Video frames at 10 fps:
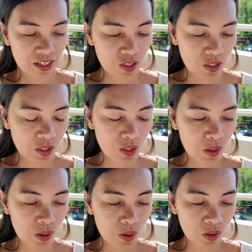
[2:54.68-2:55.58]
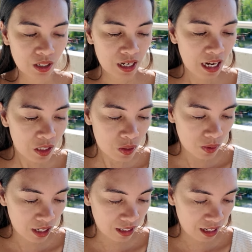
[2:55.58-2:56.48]
So the next
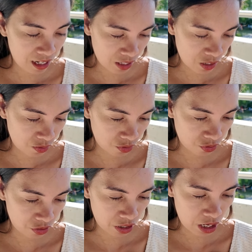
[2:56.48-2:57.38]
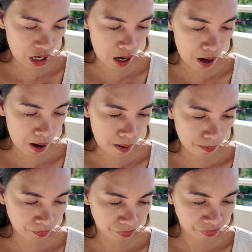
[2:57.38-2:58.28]
one is
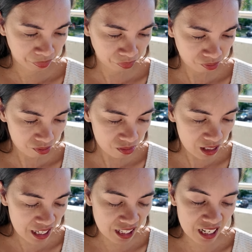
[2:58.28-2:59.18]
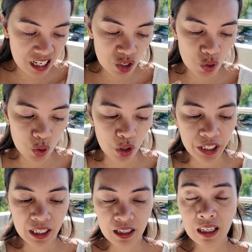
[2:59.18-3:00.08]
from Denise
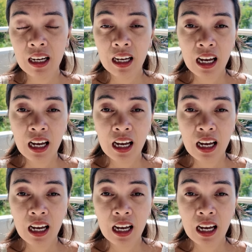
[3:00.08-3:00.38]
Journal.